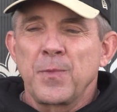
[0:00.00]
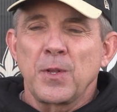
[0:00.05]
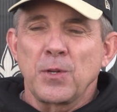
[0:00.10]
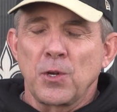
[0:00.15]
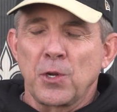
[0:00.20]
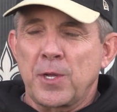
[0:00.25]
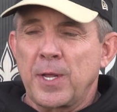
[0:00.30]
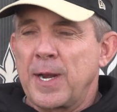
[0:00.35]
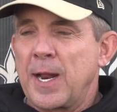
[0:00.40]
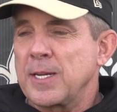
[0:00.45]

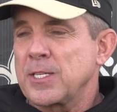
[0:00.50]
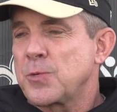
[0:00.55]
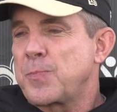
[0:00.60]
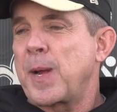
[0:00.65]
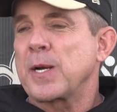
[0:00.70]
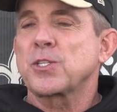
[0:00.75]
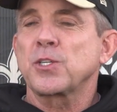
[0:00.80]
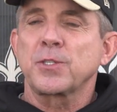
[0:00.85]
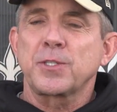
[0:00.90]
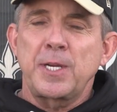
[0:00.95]
looking at
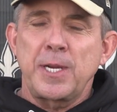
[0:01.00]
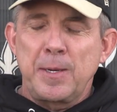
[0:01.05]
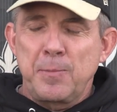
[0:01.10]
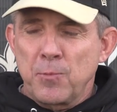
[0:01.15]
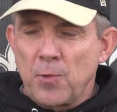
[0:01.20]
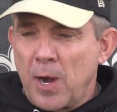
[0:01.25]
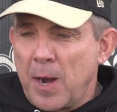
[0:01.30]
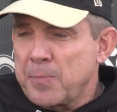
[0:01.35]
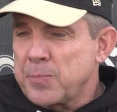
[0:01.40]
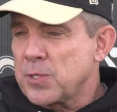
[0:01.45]
special
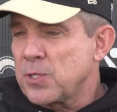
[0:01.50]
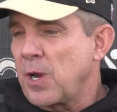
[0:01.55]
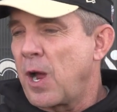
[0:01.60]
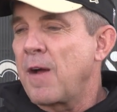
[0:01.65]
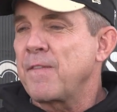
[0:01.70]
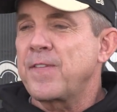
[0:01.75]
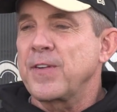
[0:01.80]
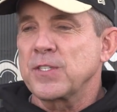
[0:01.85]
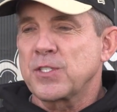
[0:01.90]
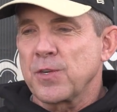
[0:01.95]
team reps,
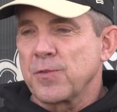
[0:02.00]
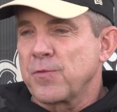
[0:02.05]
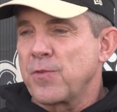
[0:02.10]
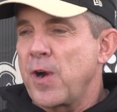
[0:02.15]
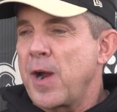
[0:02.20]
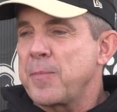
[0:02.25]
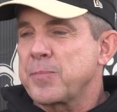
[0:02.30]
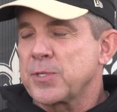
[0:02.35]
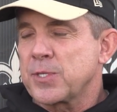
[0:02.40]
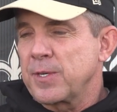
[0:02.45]
offensive
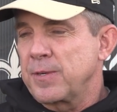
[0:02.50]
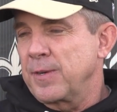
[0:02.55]
reps,